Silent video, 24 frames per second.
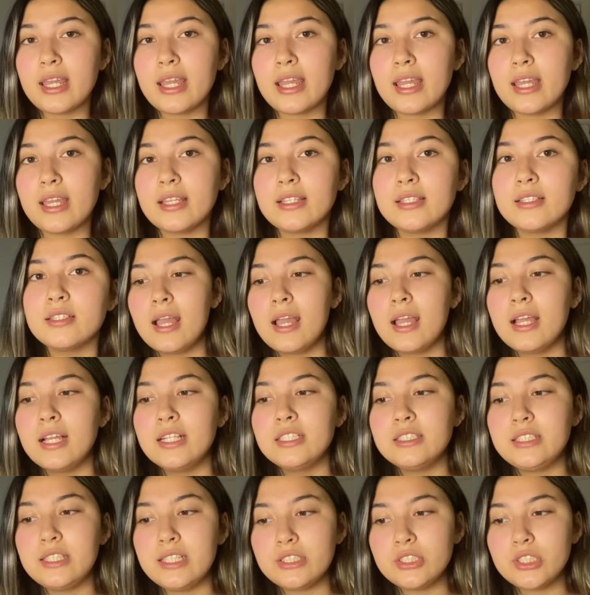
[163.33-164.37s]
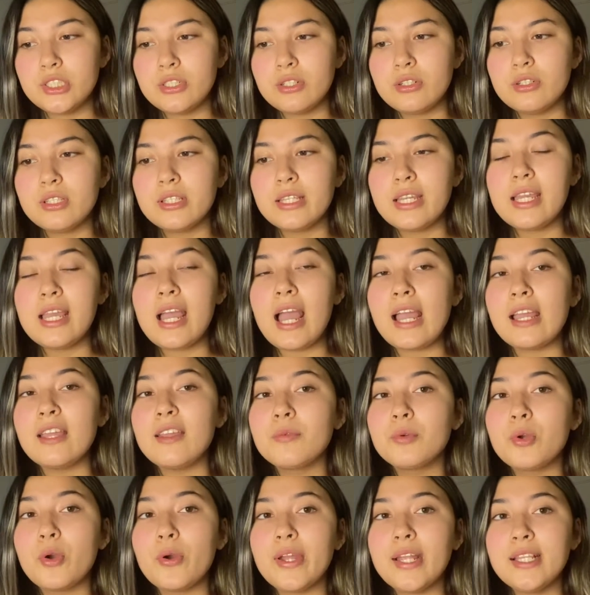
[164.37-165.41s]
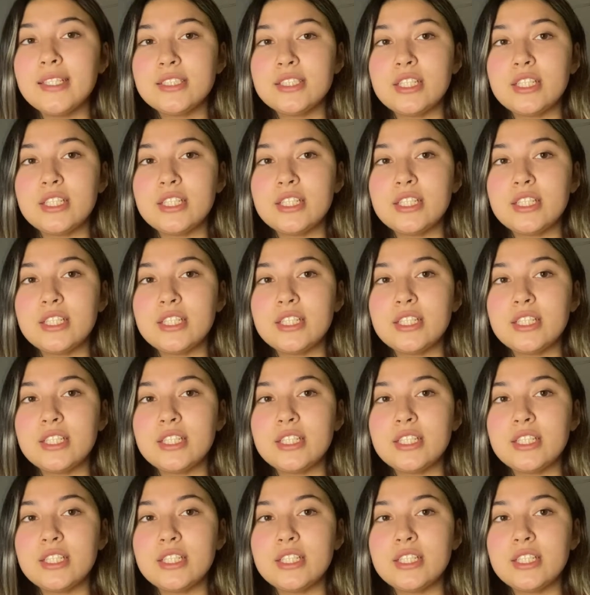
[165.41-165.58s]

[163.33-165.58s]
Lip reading: And digitally, I am going